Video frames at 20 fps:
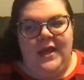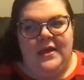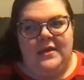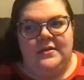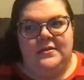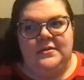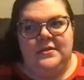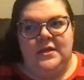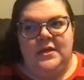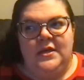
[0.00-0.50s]

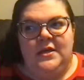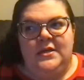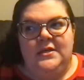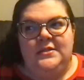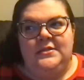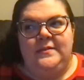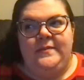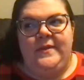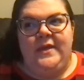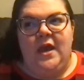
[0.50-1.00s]
And
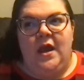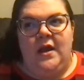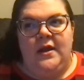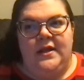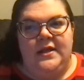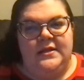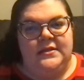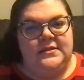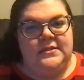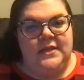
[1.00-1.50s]
to be
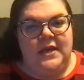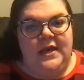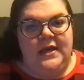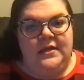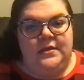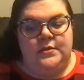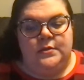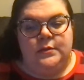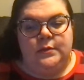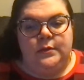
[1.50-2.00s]
honest, I
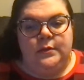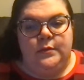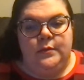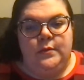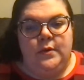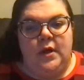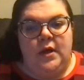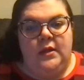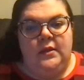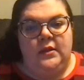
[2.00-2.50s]

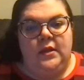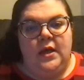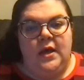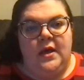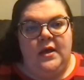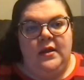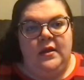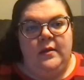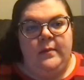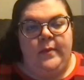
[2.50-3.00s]
drew a
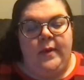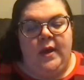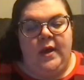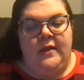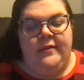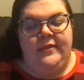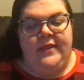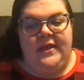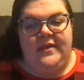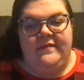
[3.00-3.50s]
lot
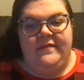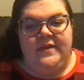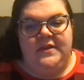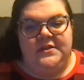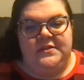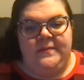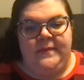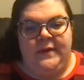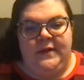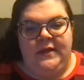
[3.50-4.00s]
upon life
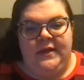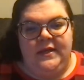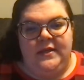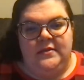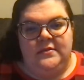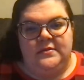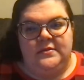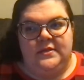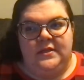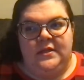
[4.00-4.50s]

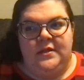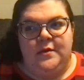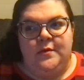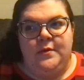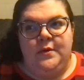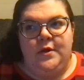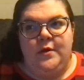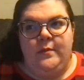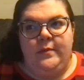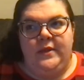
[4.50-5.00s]
experience.
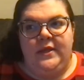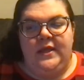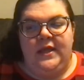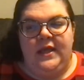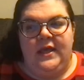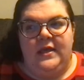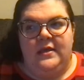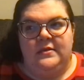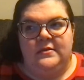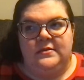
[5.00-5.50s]
Nobody
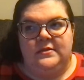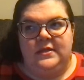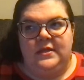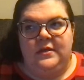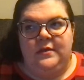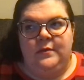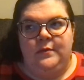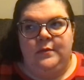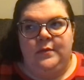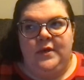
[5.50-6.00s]
hands
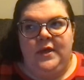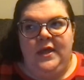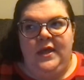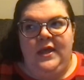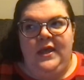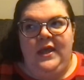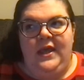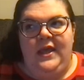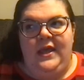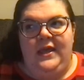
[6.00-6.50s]
you
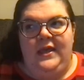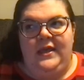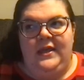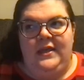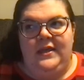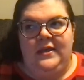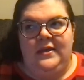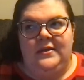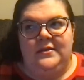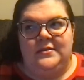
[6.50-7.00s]

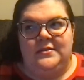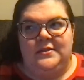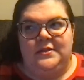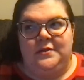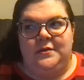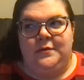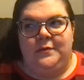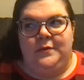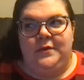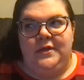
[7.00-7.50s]
a
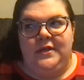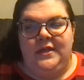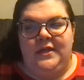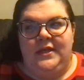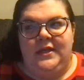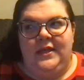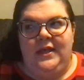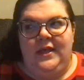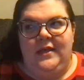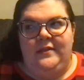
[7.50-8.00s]

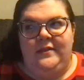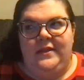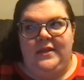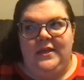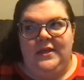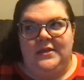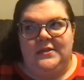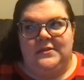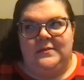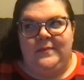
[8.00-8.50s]
degree in the
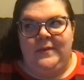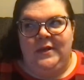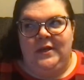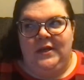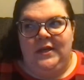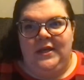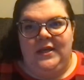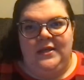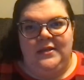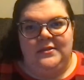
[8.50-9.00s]

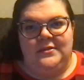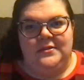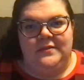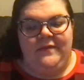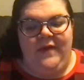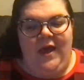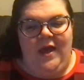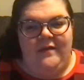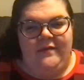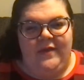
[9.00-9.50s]
experience of
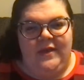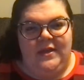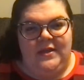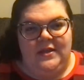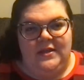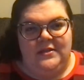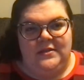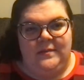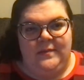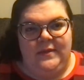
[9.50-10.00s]
having a
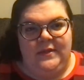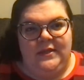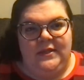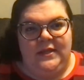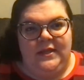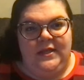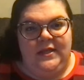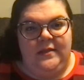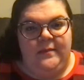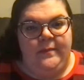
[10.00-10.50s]

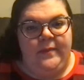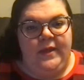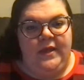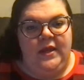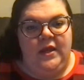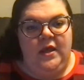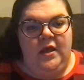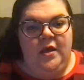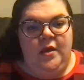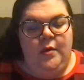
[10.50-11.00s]
disability, but
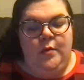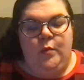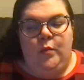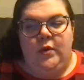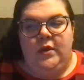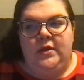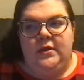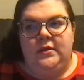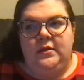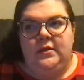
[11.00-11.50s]

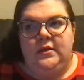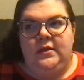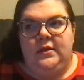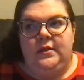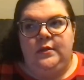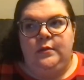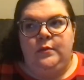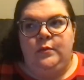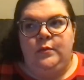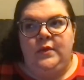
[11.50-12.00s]
when
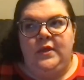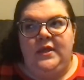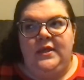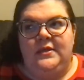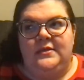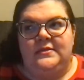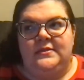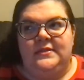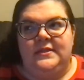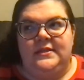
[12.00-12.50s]
you
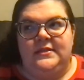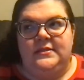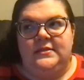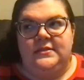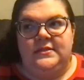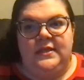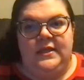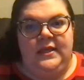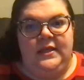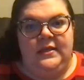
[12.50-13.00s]

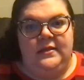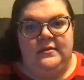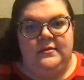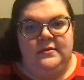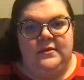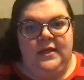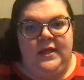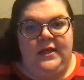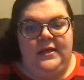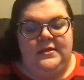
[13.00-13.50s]
exist
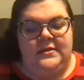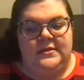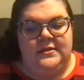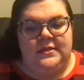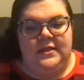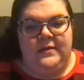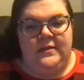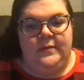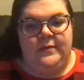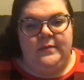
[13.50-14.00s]
in a
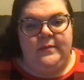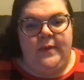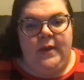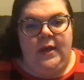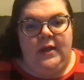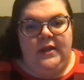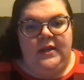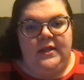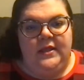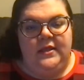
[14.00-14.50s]
disabled
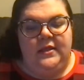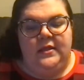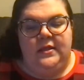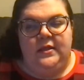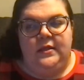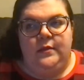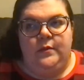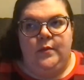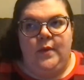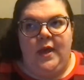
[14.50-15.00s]
body,
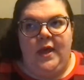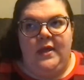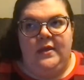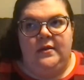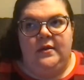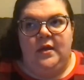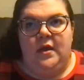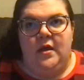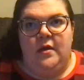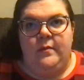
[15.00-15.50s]
you
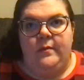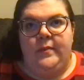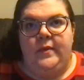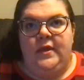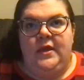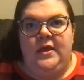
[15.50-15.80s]
end up